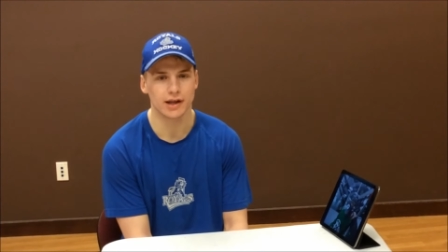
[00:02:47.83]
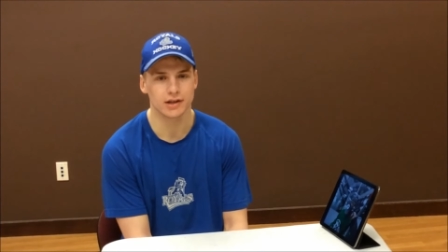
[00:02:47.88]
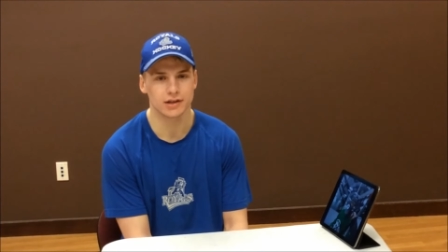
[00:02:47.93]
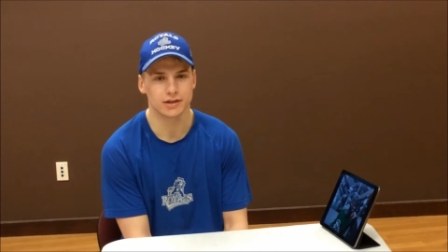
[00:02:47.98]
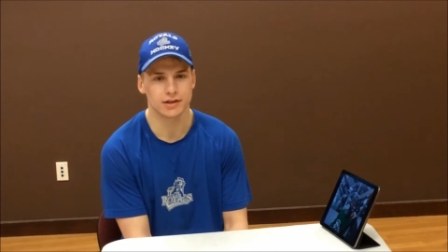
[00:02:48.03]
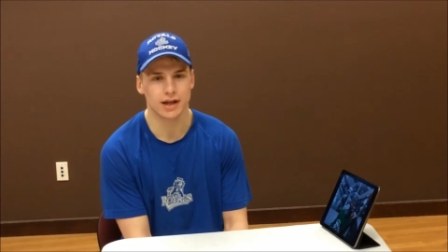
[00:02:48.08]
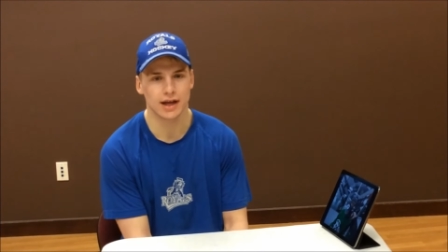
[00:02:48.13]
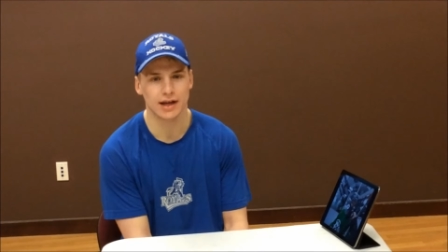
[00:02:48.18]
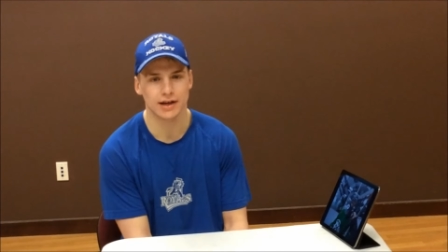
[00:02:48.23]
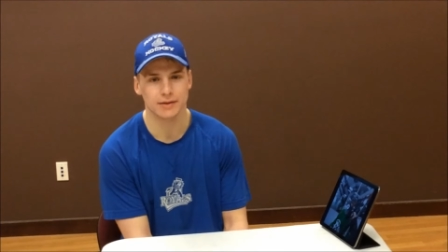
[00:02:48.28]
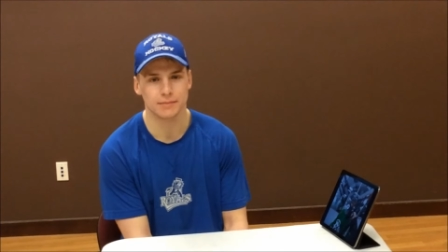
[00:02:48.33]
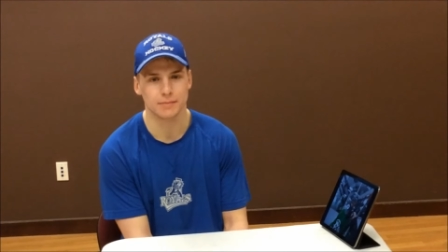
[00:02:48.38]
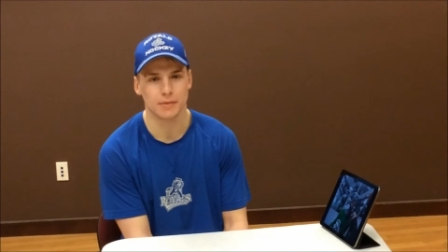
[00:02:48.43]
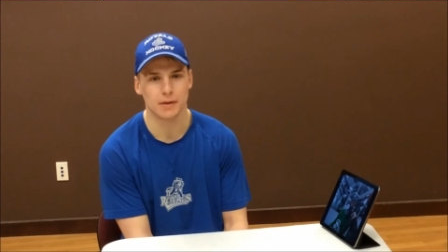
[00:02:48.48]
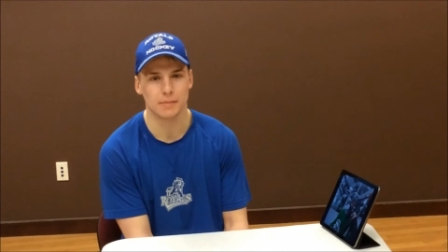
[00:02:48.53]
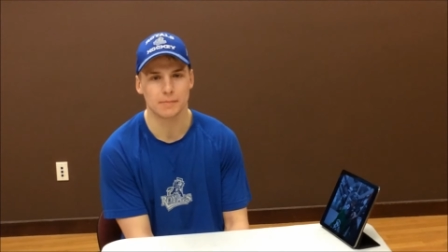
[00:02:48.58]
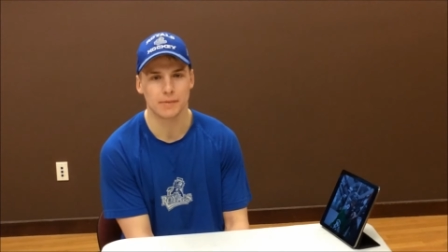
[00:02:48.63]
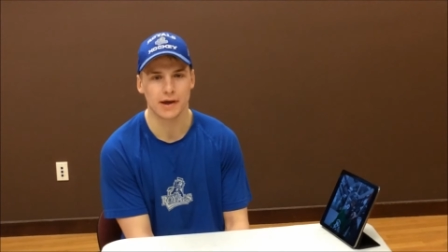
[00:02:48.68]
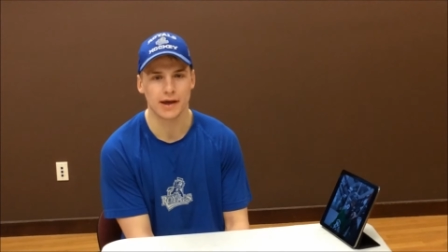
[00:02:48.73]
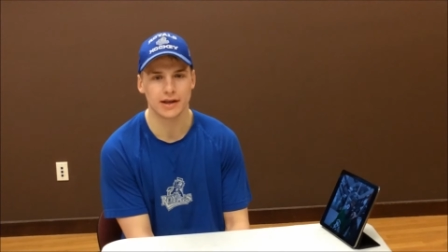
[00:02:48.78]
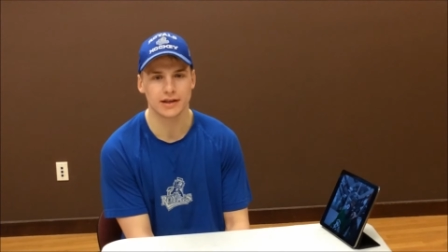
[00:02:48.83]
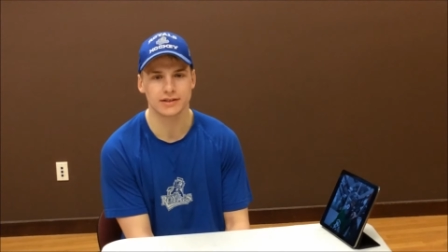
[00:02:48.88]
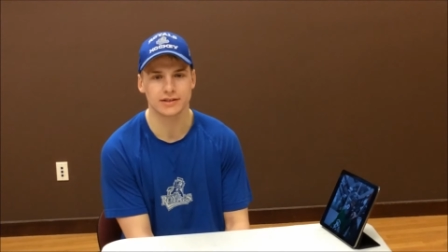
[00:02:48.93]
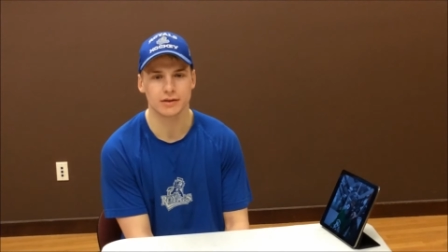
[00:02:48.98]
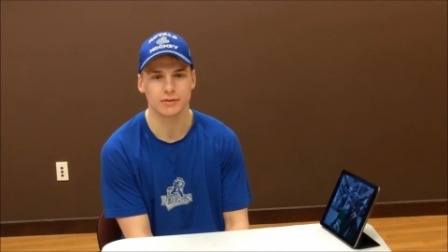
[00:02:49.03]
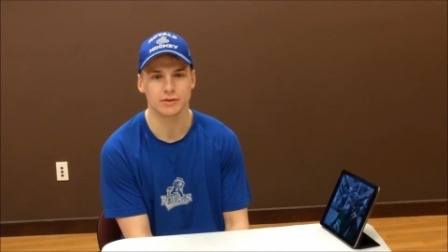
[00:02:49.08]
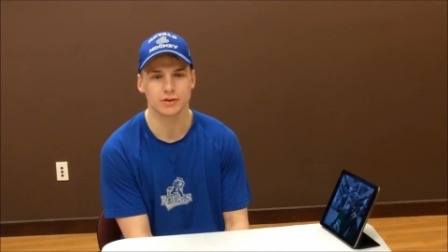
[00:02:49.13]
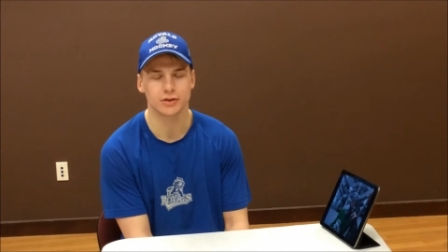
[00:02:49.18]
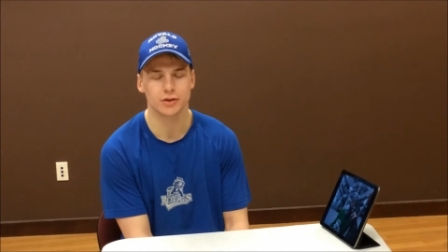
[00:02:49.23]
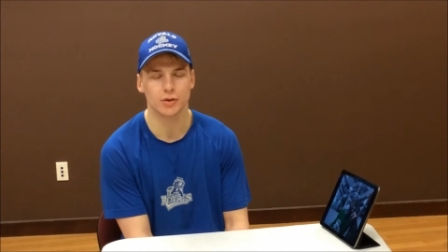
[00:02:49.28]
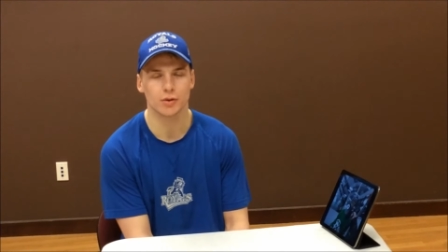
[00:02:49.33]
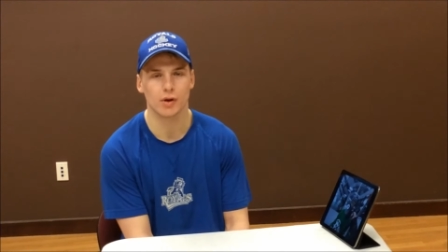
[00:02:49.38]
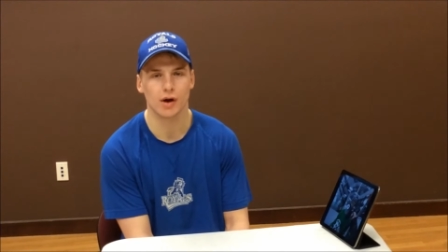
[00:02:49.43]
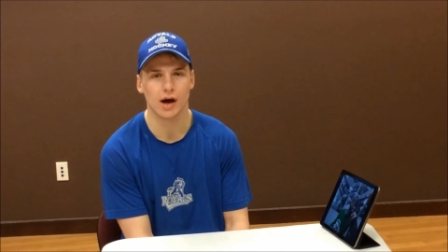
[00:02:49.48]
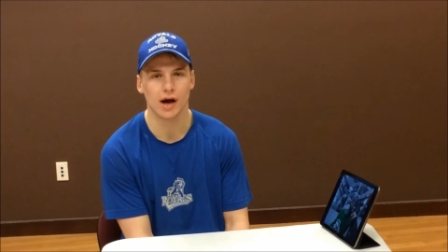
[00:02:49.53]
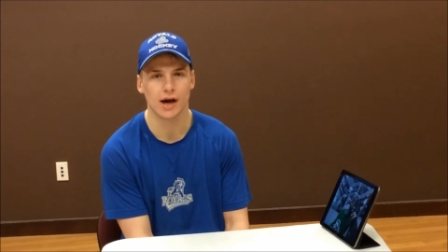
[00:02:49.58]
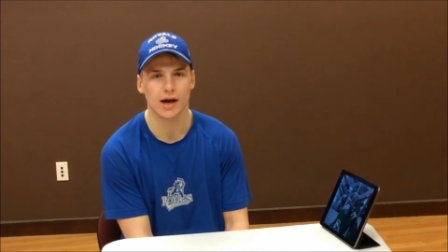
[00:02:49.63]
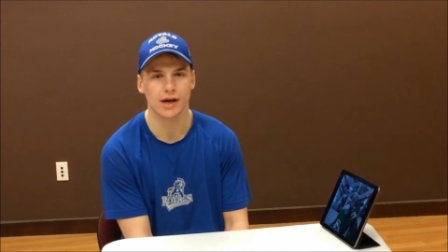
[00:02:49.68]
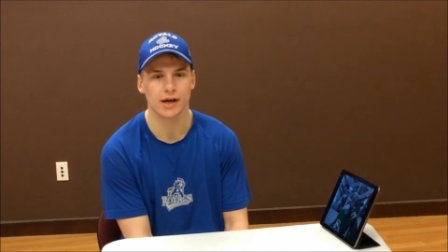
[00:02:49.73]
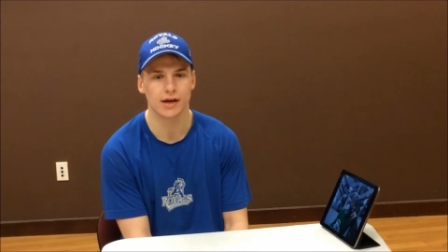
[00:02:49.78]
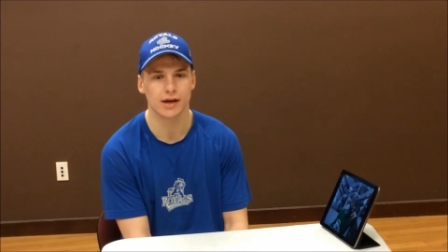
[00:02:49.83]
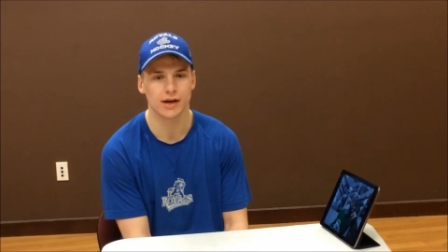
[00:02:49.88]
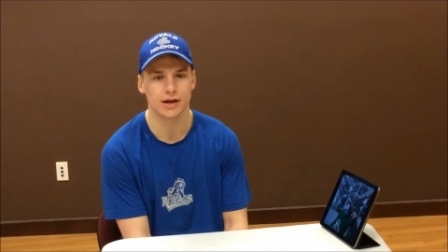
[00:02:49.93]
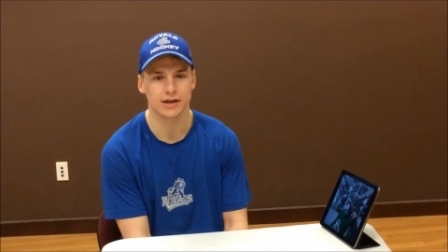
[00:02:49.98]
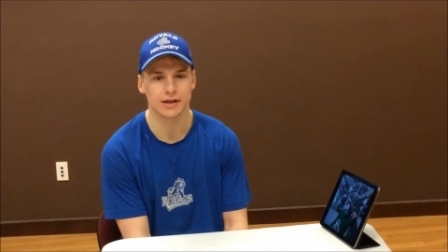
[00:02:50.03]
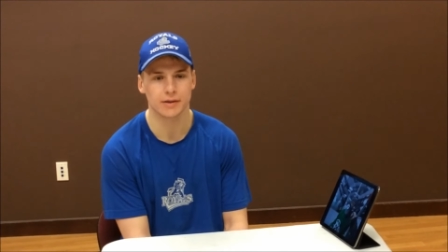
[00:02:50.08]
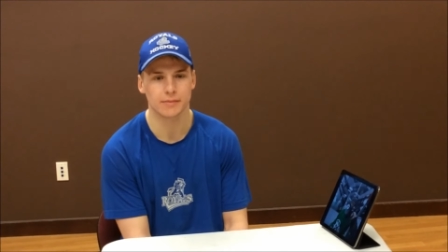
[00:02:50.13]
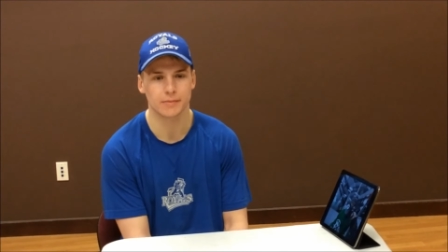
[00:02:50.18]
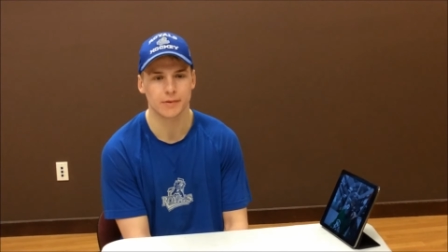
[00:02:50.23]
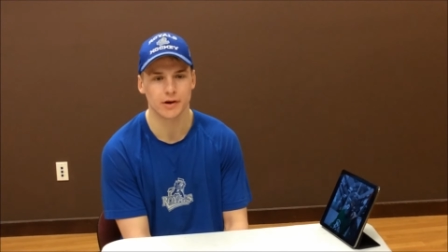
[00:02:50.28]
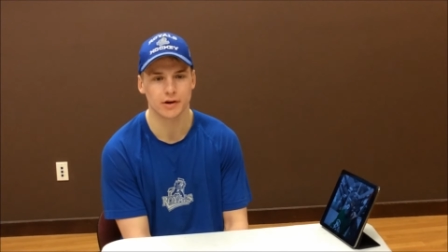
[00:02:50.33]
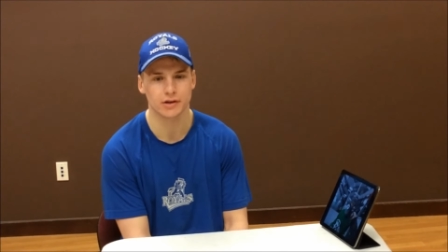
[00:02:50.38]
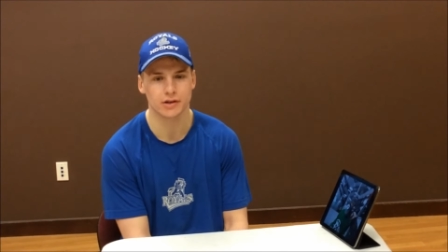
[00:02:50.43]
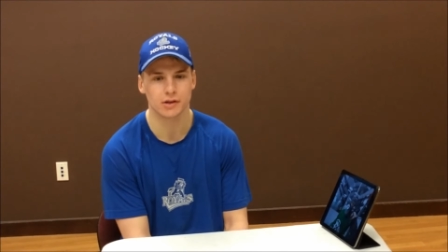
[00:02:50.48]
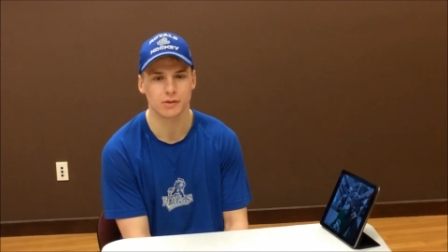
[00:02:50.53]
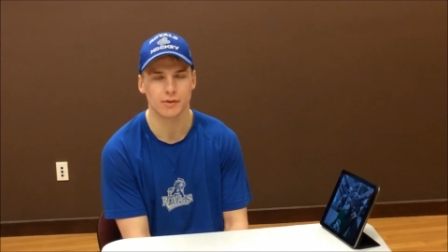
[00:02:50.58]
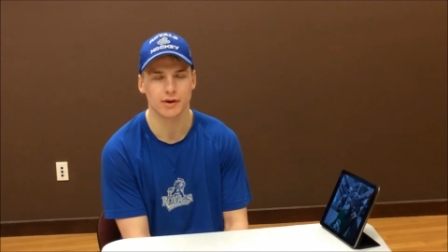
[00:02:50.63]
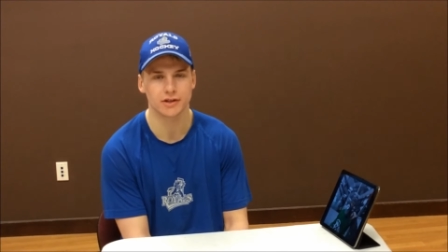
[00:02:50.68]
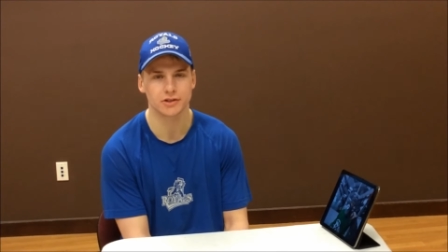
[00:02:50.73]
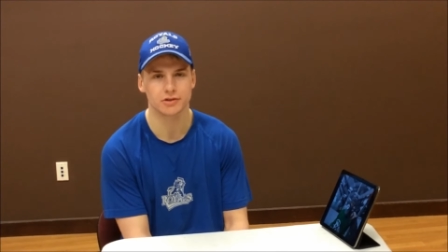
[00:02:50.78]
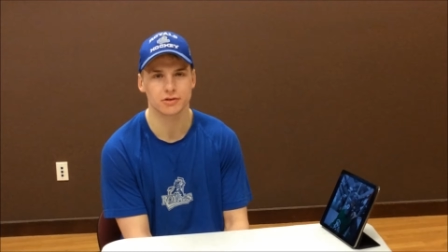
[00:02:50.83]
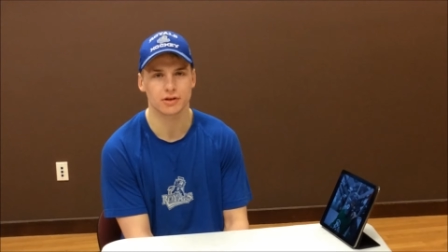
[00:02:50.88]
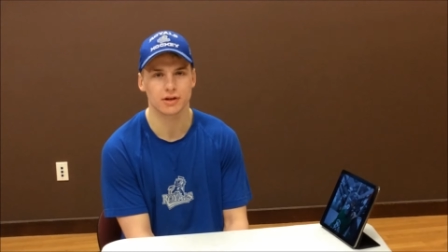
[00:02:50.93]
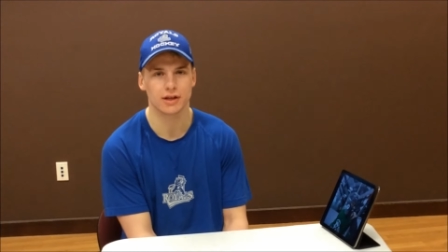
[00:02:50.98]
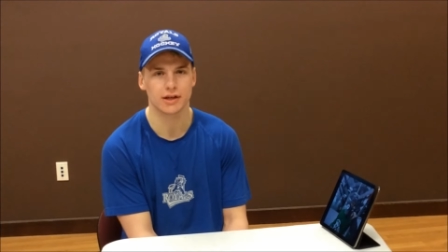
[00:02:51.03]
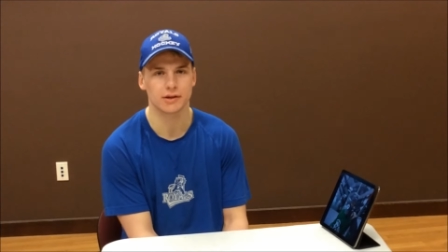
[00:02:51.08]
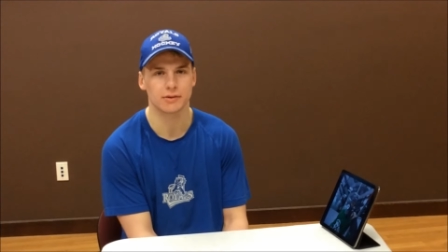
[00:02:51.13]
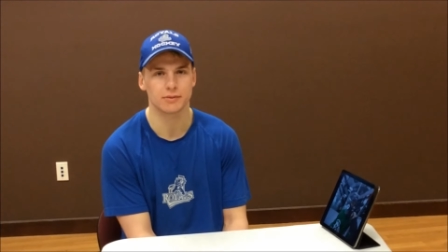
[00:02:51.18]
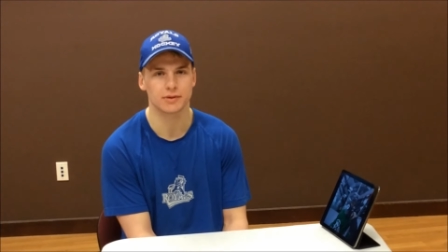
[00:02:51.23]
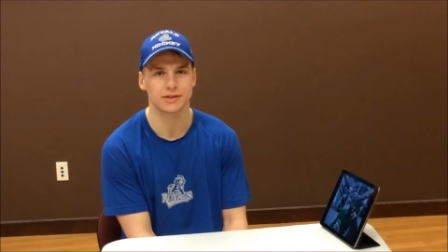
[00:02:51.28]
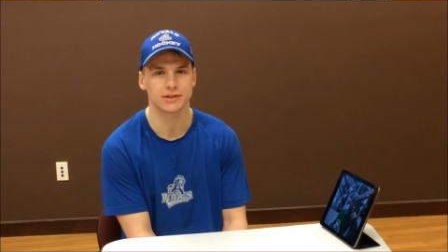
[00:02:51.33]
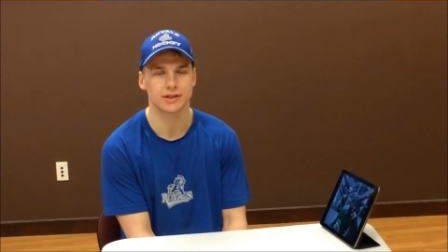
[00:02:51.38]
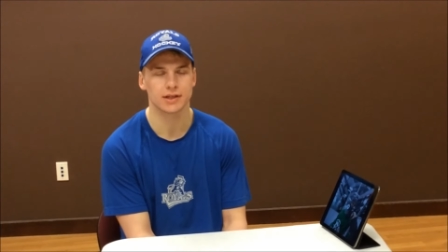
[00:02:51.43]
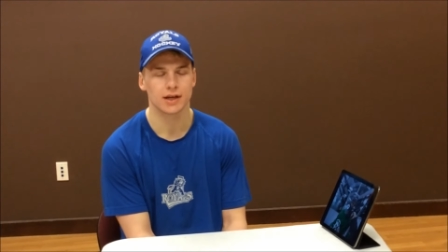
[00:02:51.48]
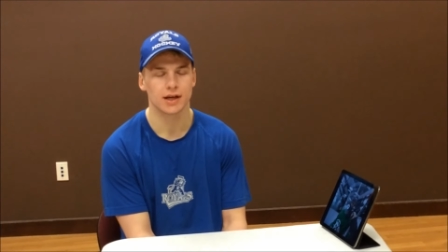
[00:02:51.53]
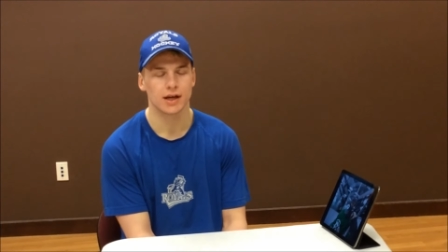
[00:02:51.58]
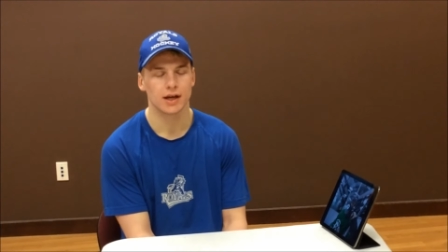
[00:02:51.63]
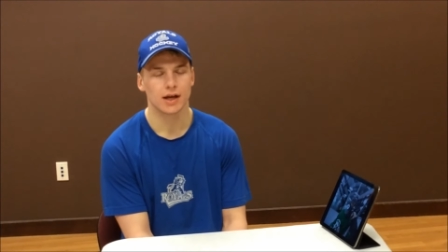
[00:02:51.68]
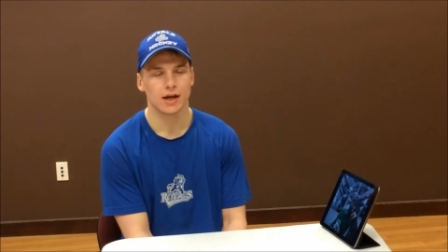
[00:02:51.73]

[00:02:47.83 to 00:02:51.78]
and at a pace that was so high uh, compared to the Western League was